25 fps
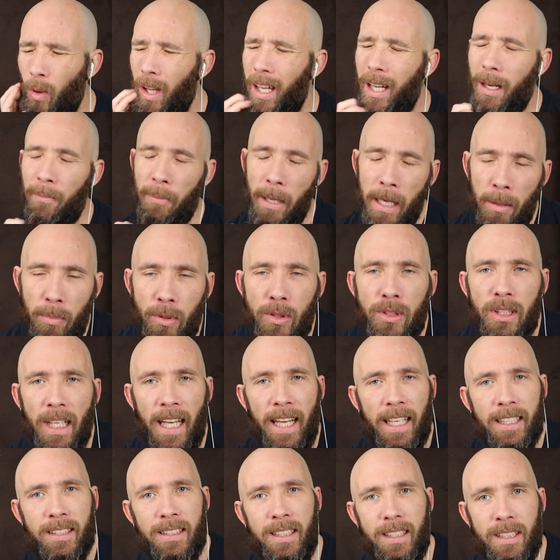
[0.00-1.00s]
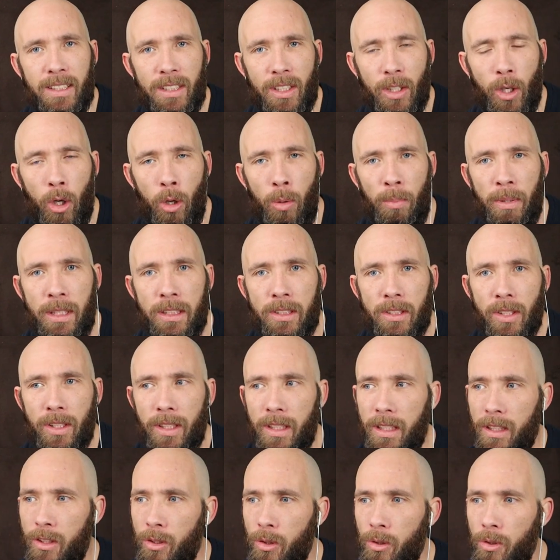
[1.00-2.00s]
Well, I'm able to access the comments
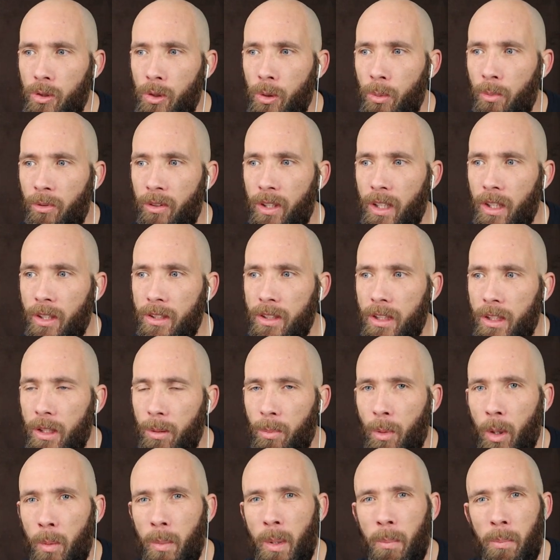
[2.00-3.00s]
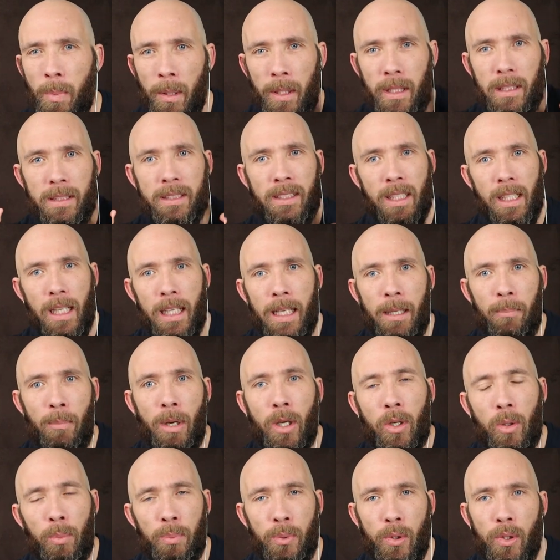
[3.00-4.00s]
on these YouTube videos at the moment, but until I get
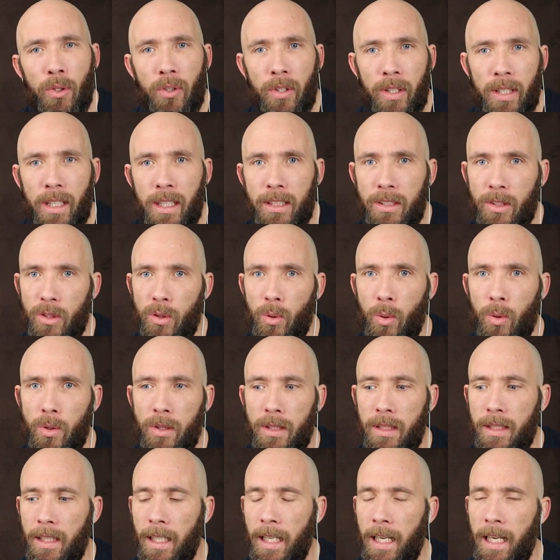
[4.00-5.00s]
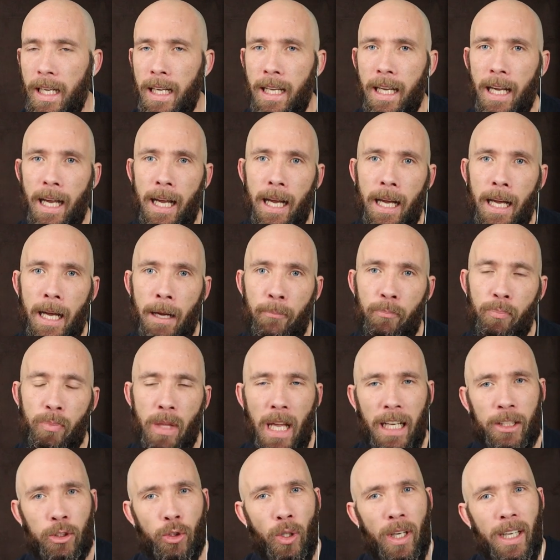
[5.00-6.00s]
my computer and that sorted,
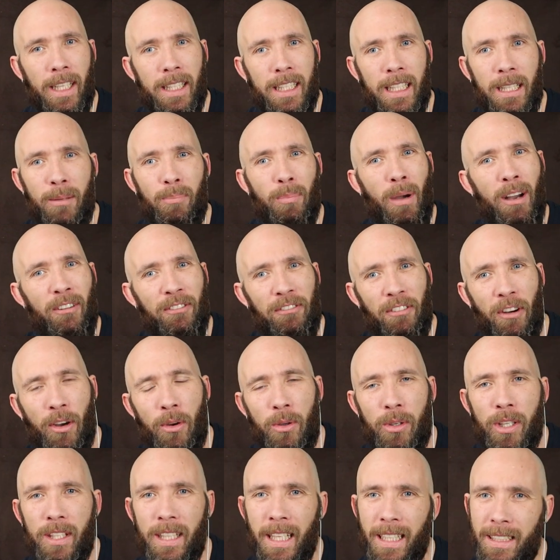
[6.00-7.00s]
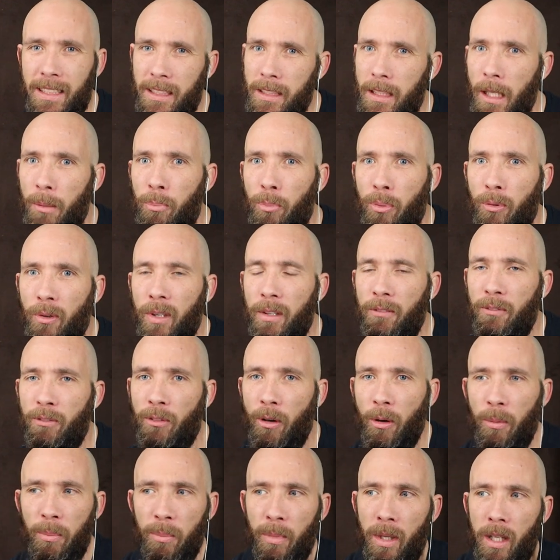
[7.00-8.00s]
I try and keep my phone and that separate
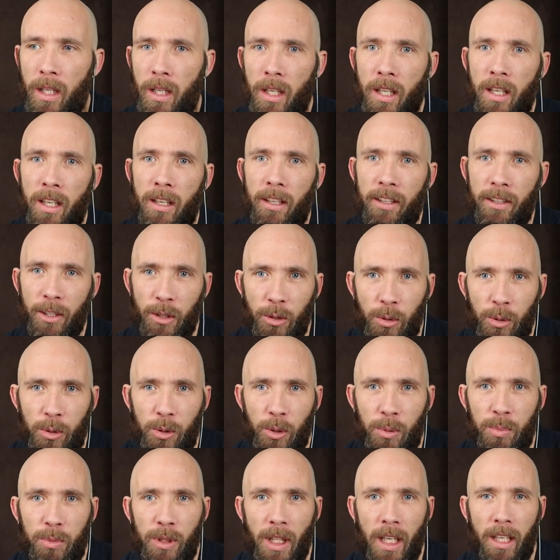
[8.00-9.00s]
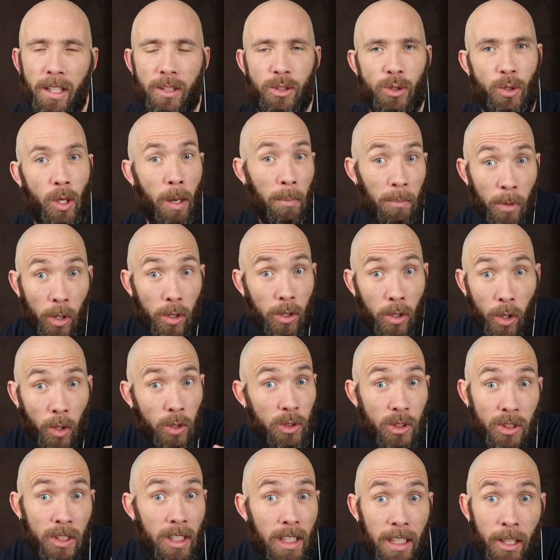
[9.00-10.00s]
from the YouTube channel, so I'm not
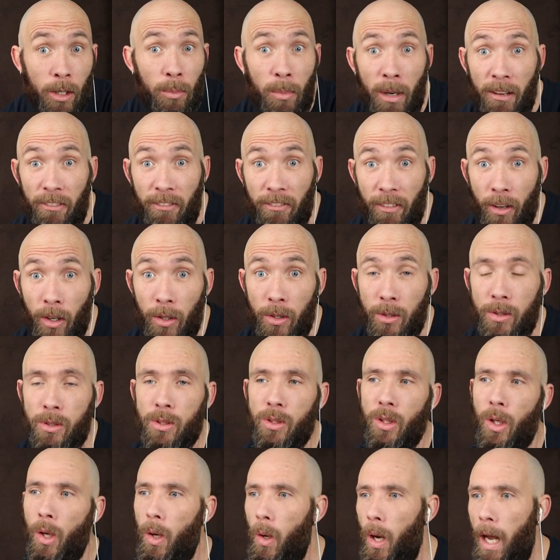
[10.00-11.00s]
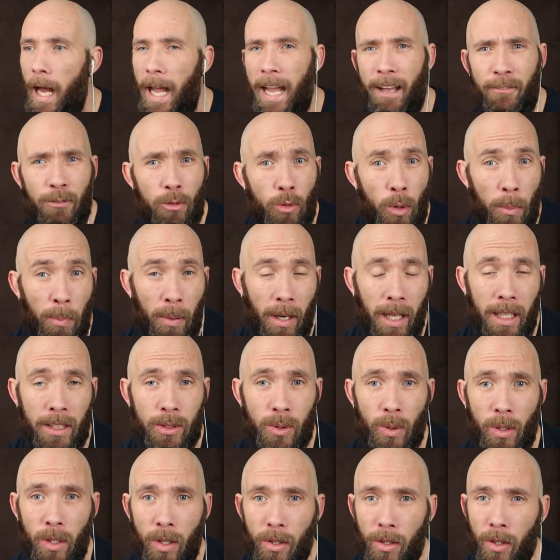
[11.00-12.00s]
constantly on my phone. So I haven't
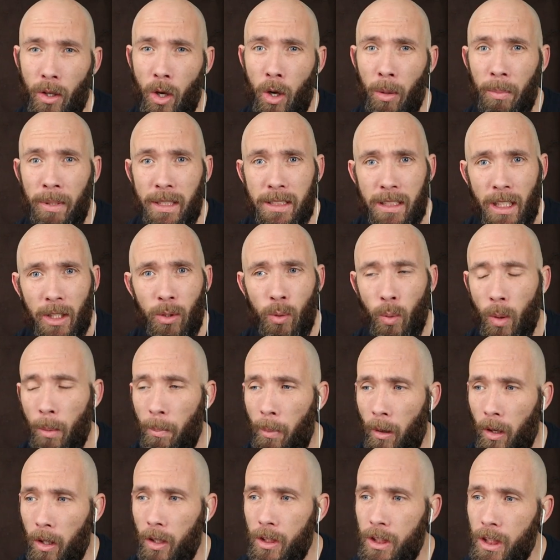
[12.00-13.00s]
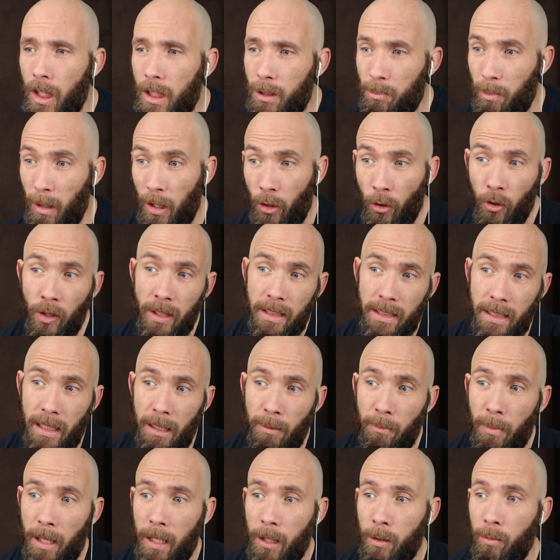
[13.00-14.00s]
replied to a lot of comments. I do apologize, but Chris
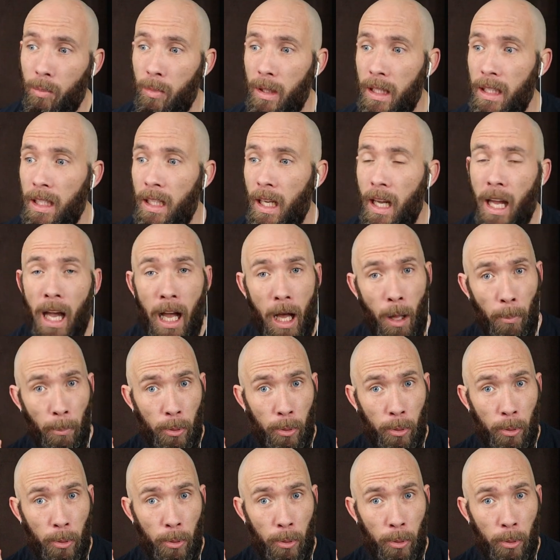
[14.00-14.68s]
emailed me.